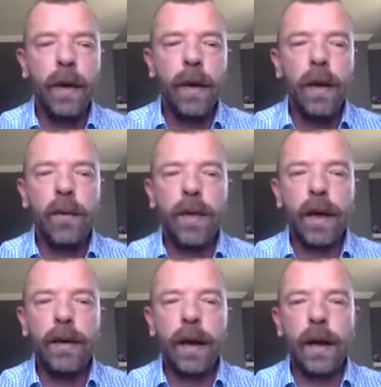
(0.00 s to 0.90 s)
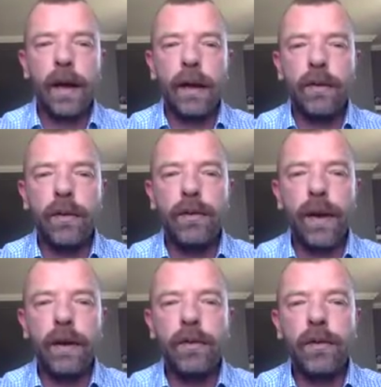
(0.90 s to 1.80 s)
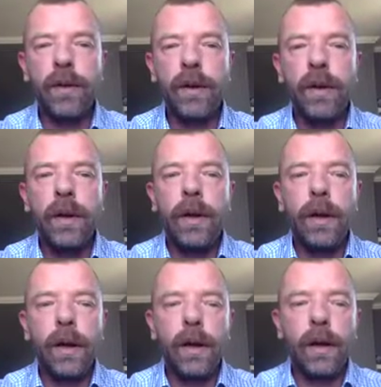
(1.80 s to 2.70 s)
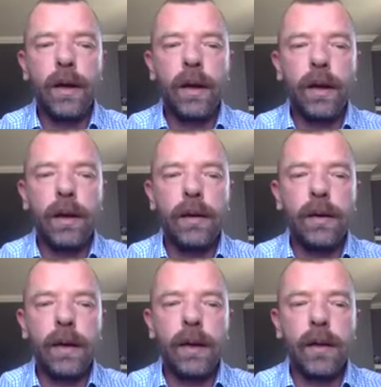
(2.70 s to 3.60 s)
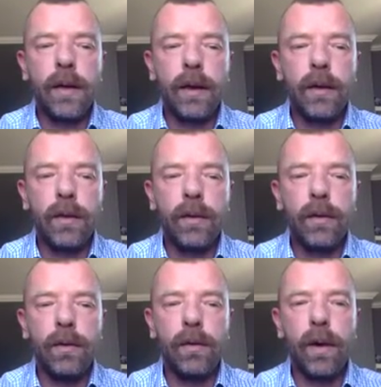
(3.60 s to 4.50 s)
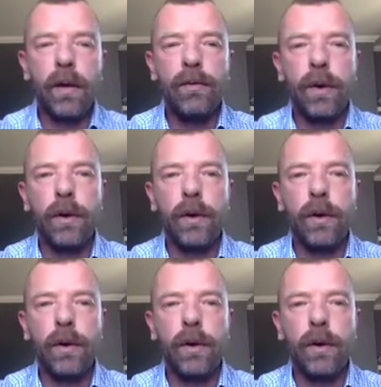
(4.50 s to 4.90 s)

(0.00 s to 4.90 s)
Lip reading: And with that, I like to finish and thank you for your